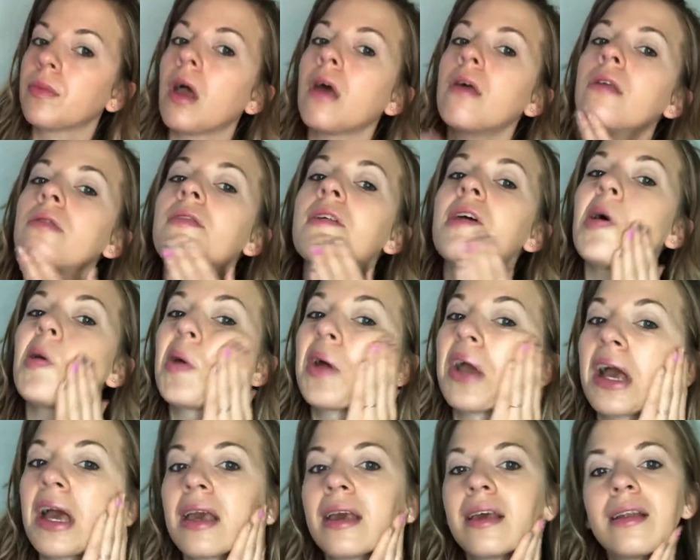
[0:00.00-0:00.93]
and that
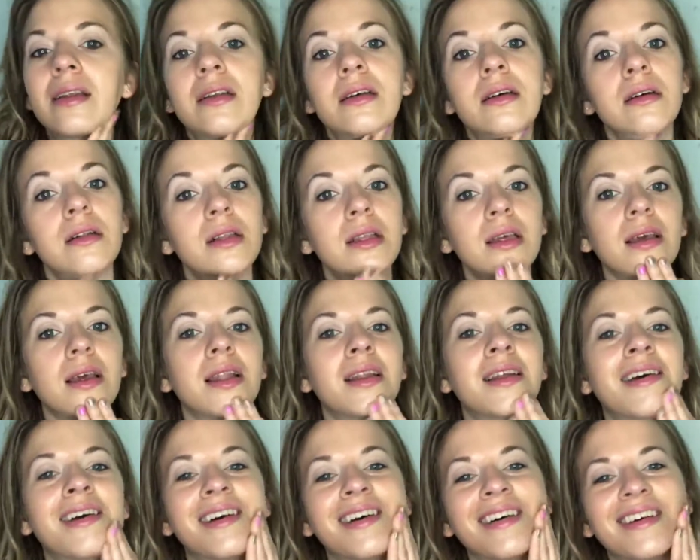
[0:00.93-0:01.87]
way I can
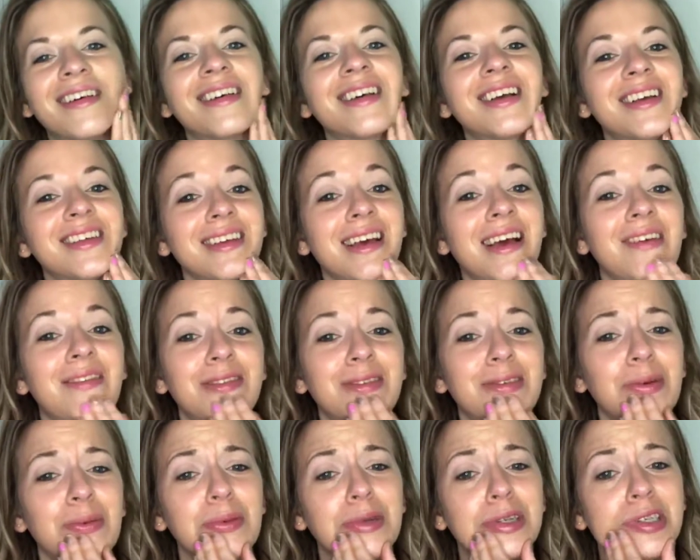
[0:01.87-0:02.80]
clean, because I have
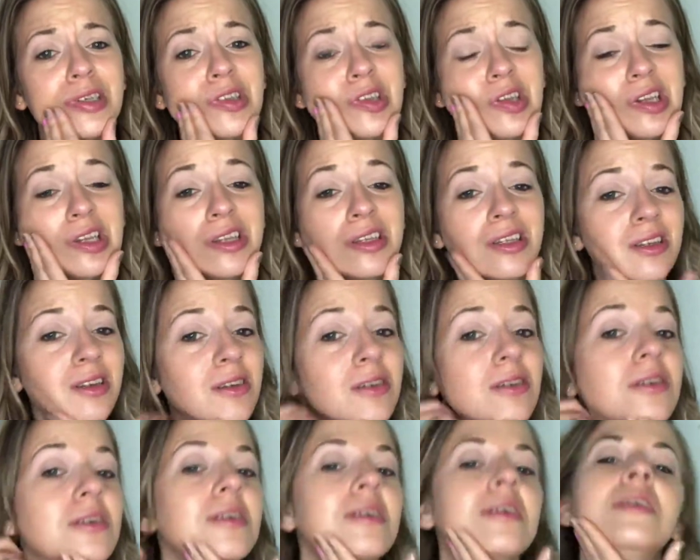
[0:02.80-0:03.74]
so much cleaning to do.